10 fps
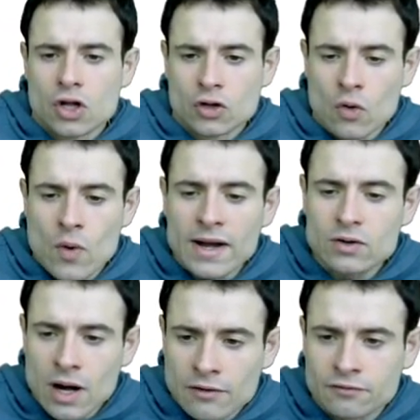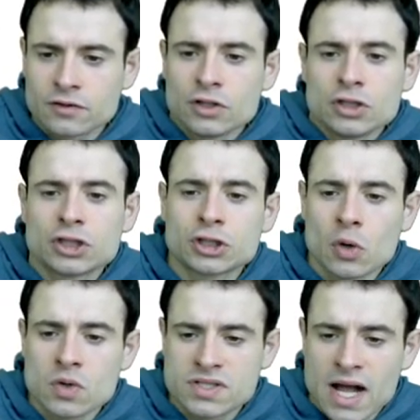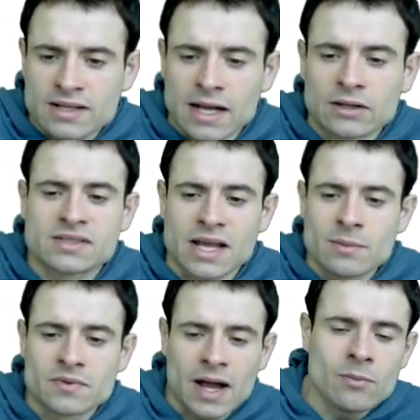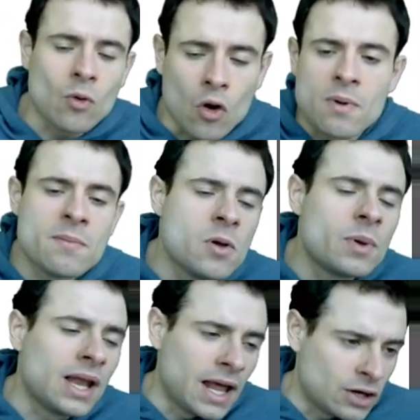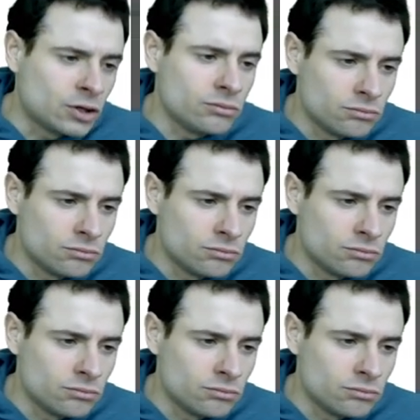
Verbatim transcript: The right graph shows that at the same time, or maybe a bit later,